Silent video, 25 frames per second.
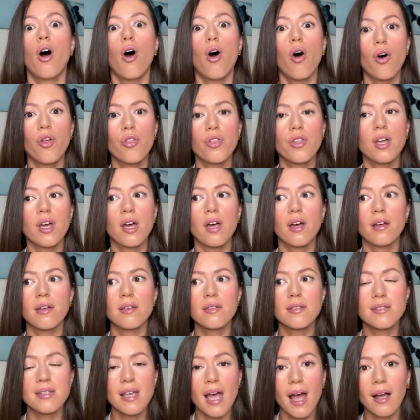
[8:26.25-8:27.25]
on the
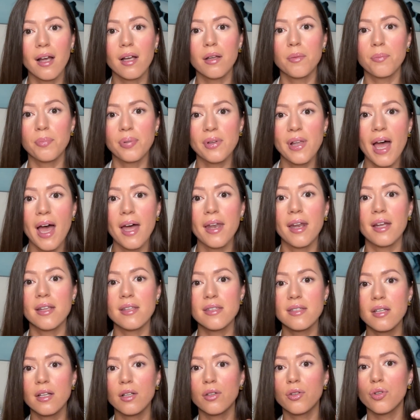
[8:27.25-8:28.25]
second plan
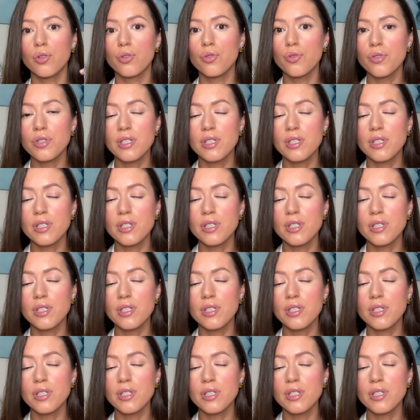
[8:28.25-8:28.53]
until you do